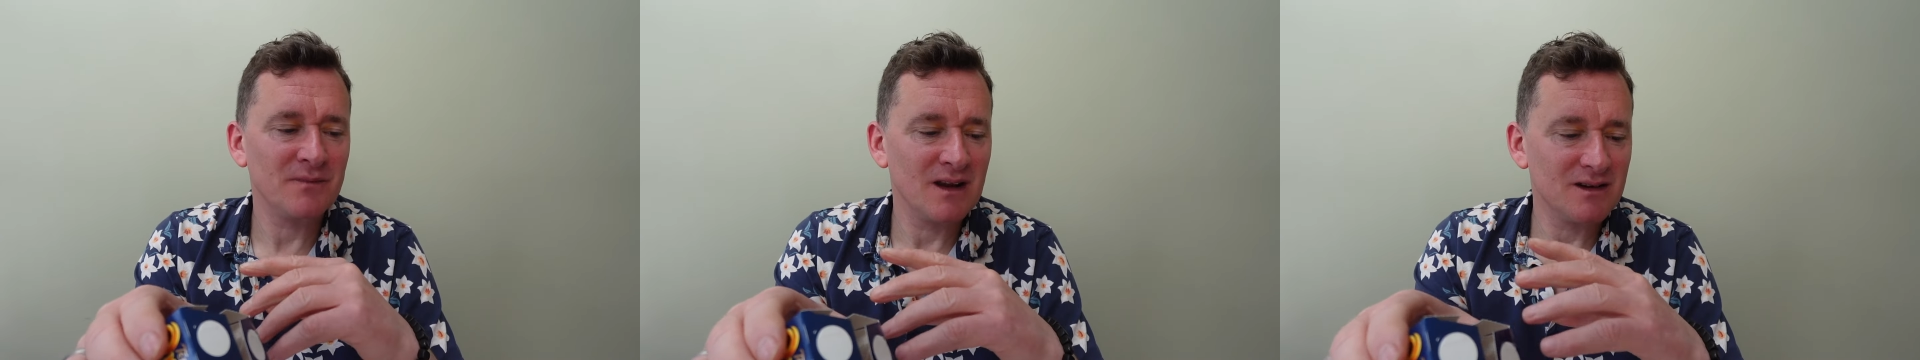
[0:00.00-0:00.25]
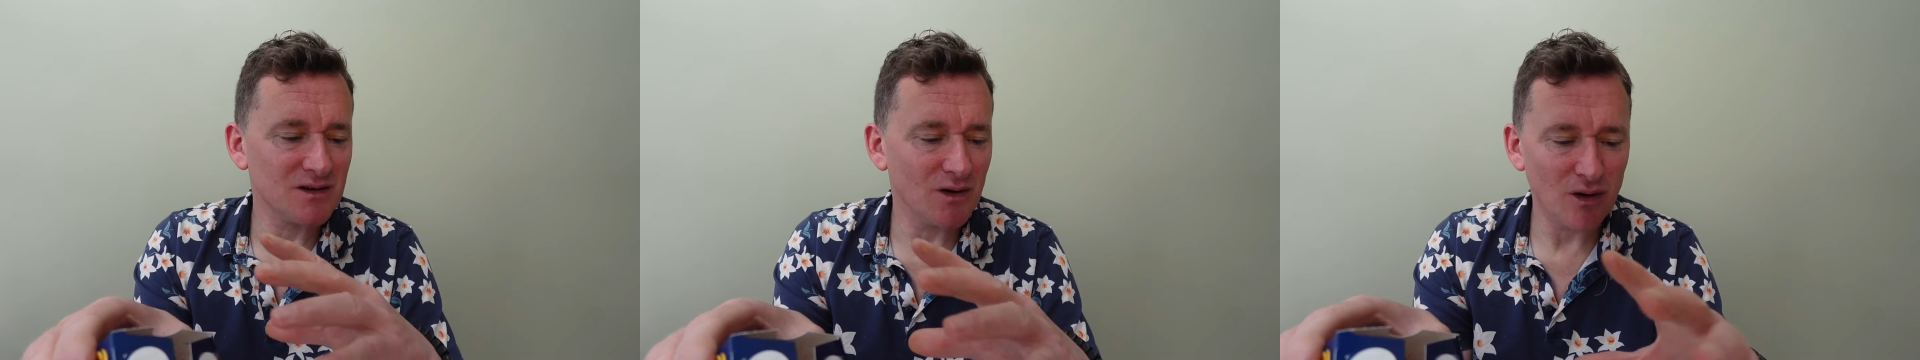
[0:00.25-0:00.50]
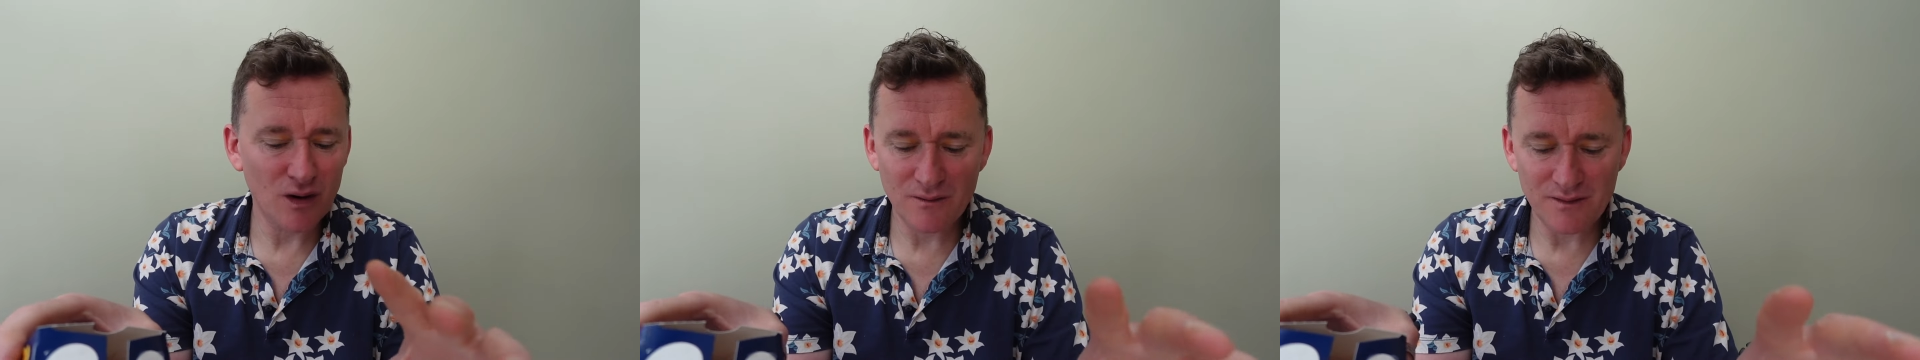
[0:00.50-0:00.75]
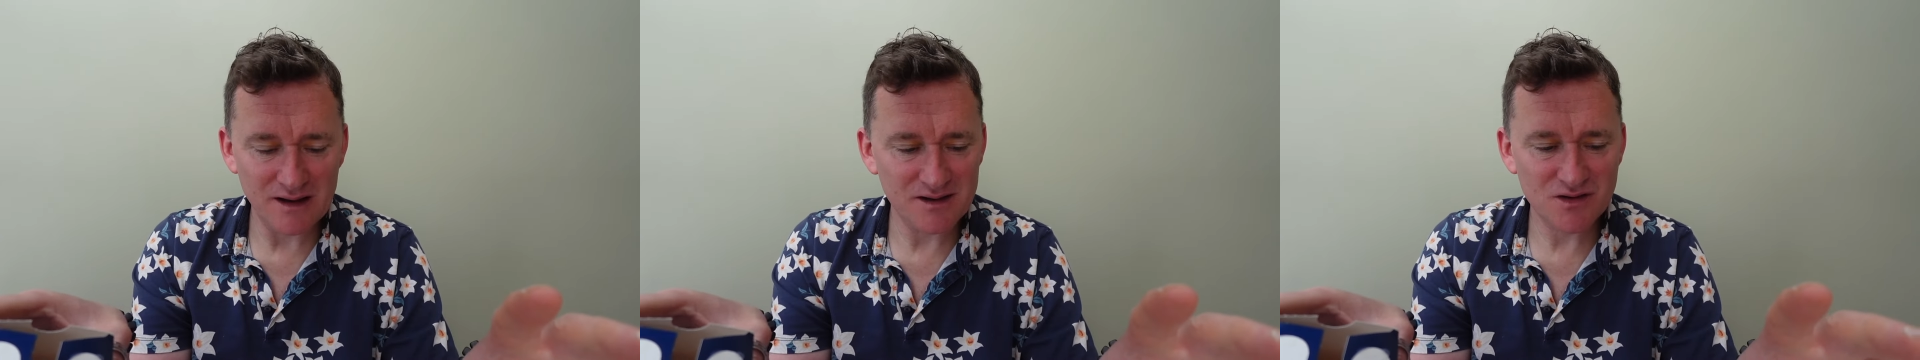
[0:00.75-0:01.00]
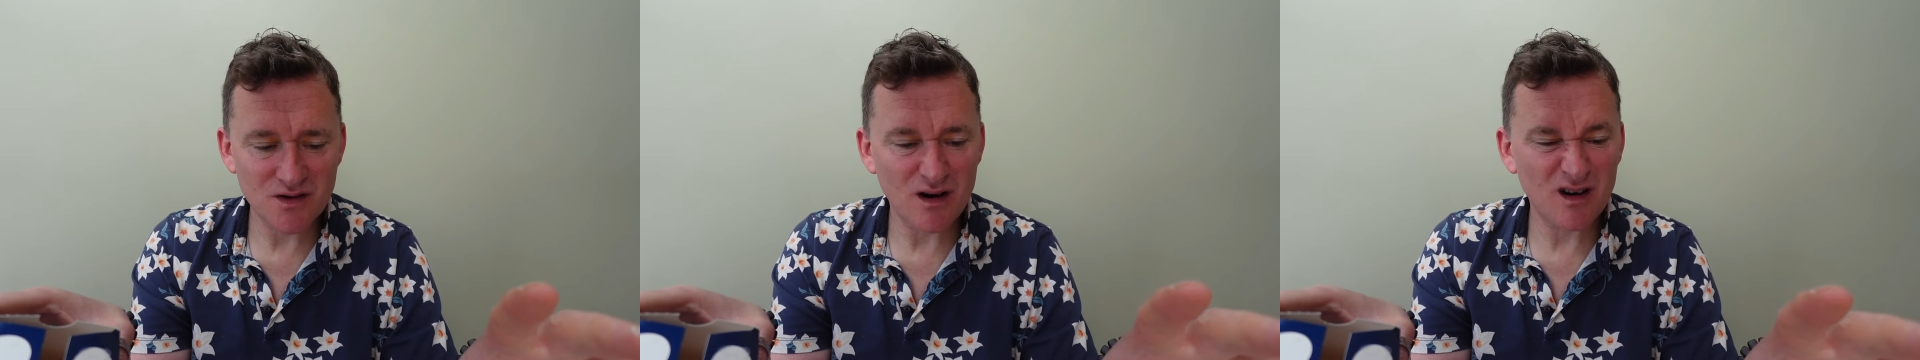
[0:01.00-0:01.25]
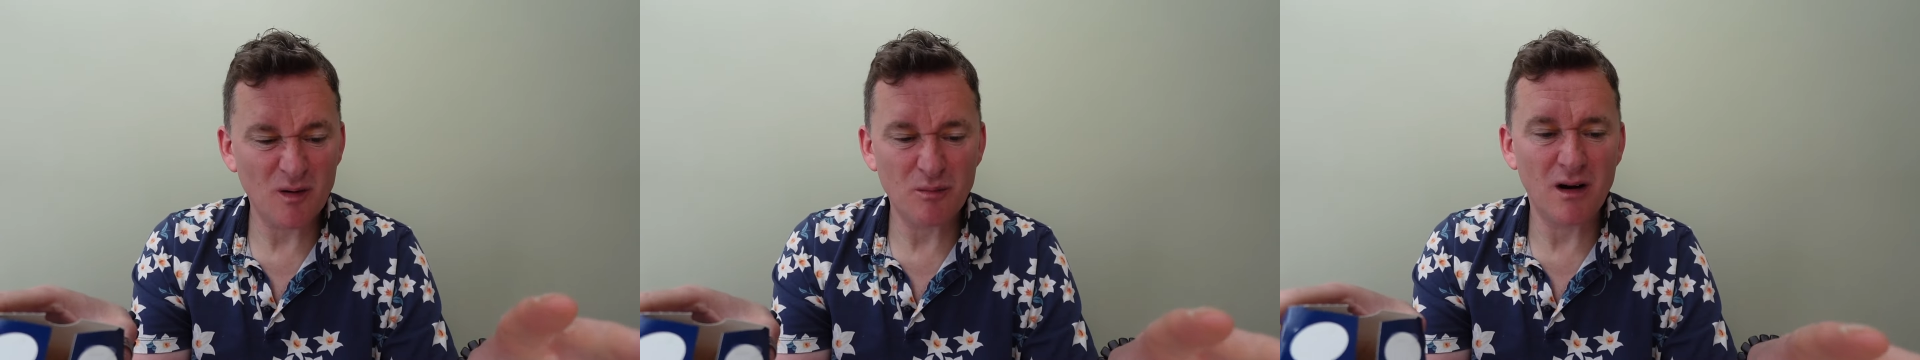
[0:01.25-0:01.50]
So all of these
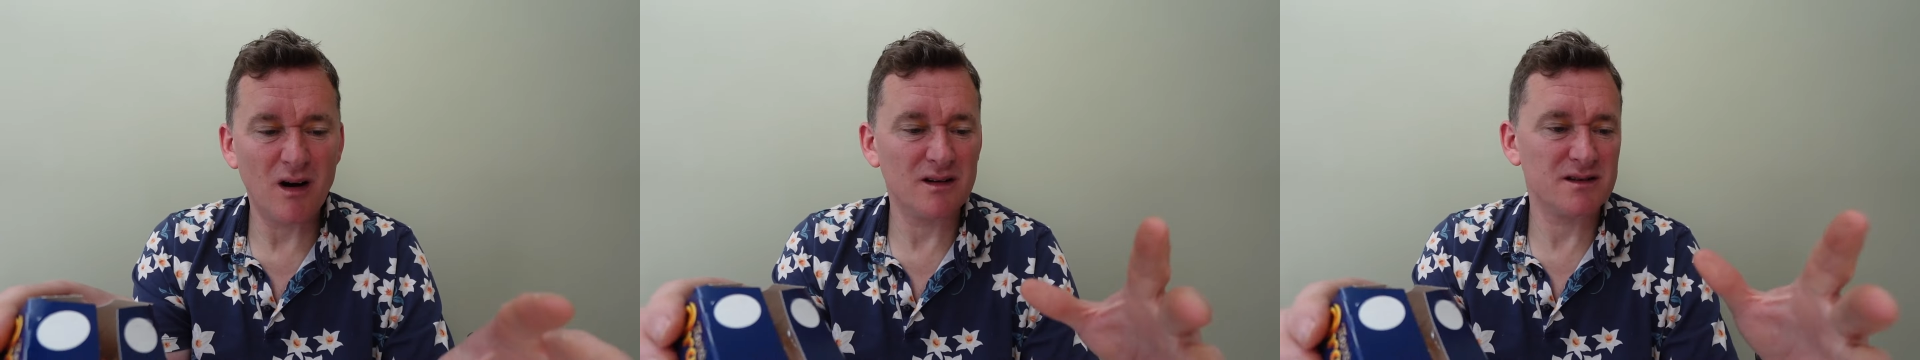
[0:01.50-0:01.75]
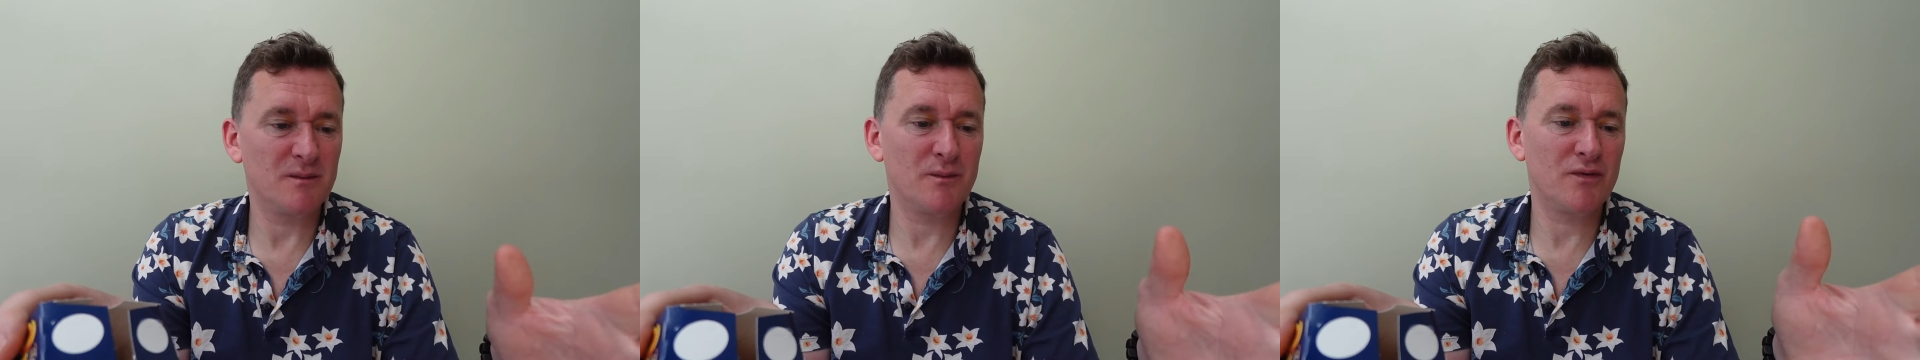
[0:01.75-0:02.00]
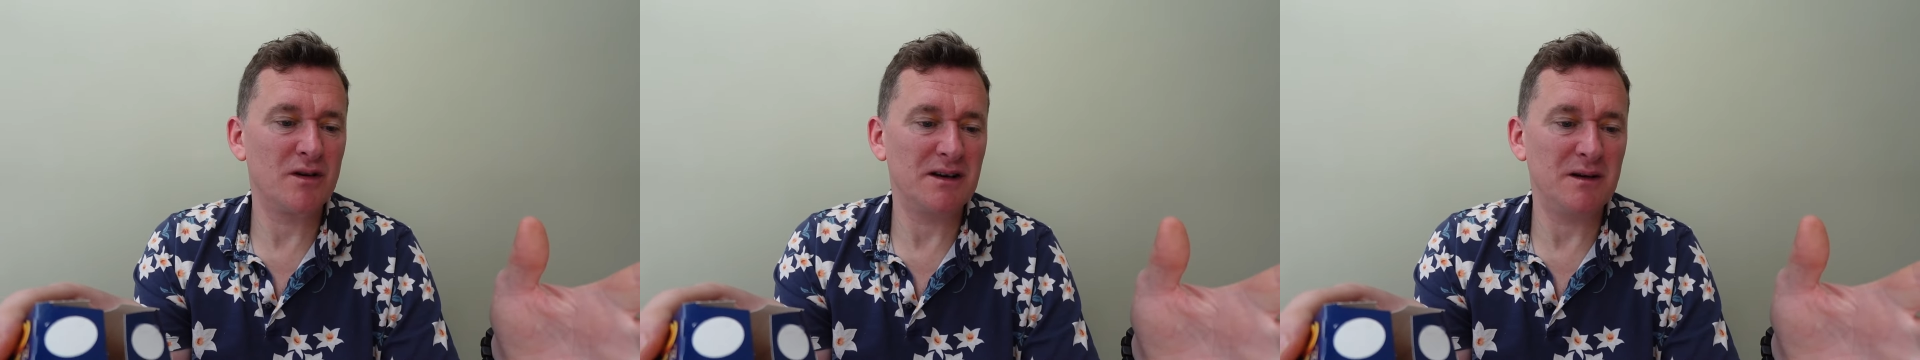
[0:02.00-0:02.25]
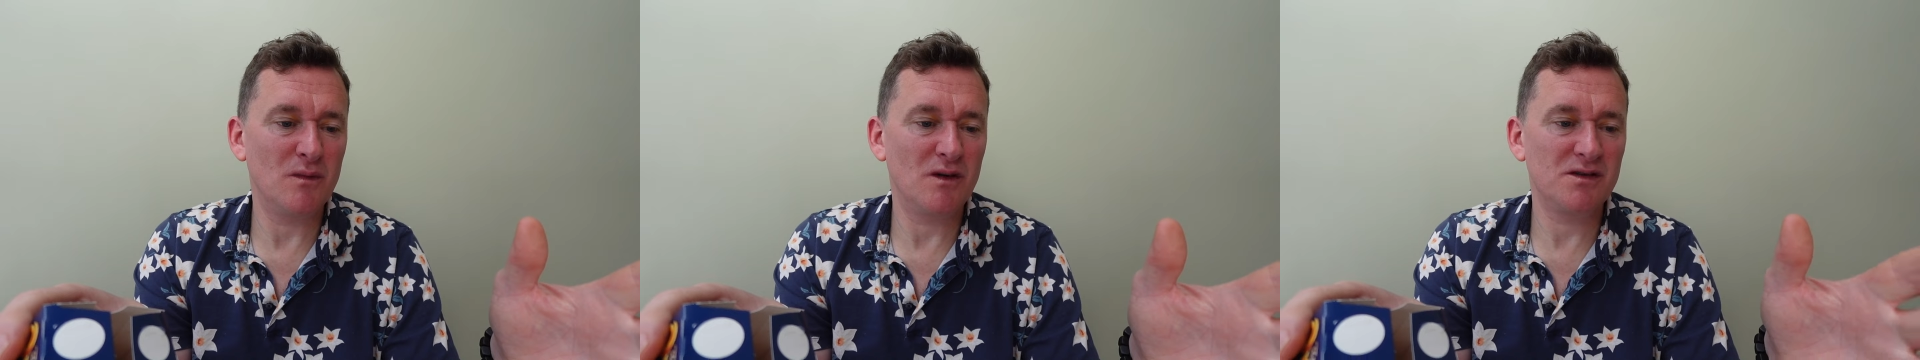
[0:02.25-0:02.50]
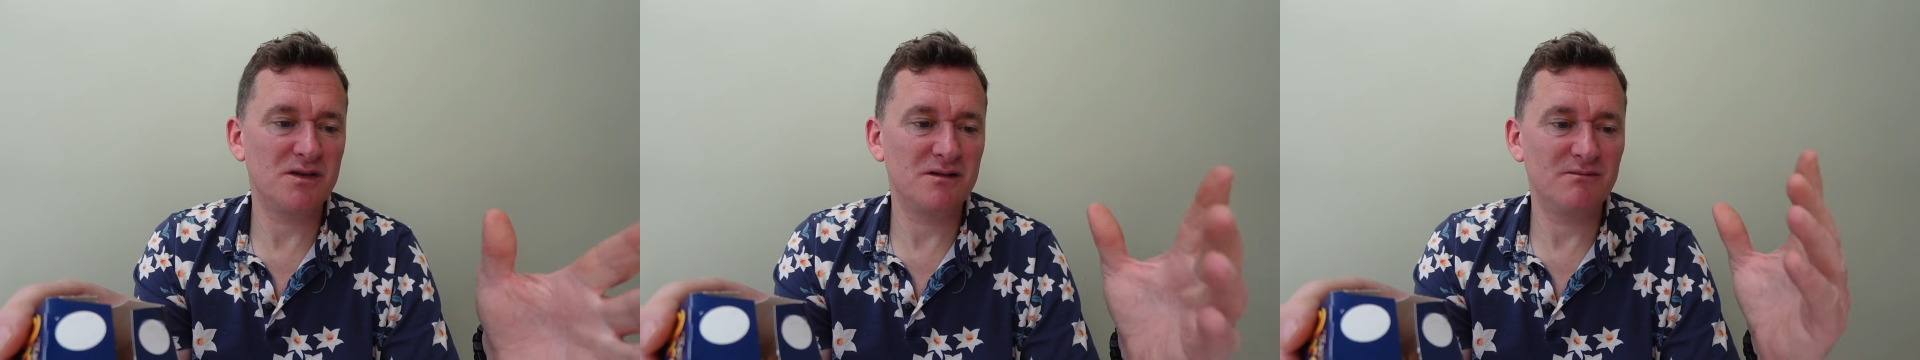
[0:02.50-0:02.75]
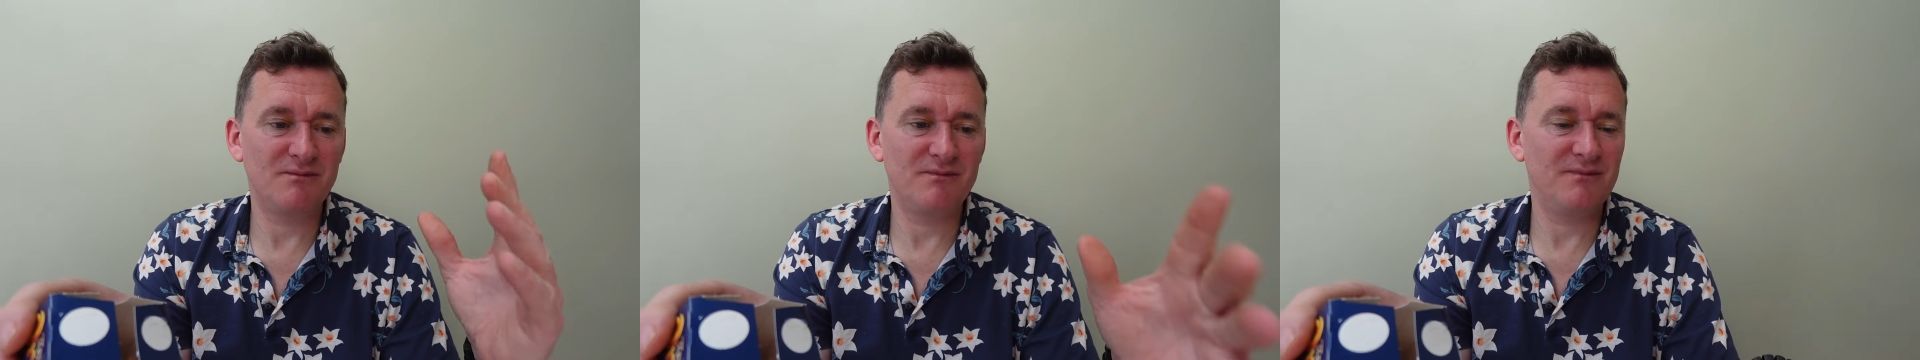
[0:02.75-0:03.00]
chocolate bars are pretty much,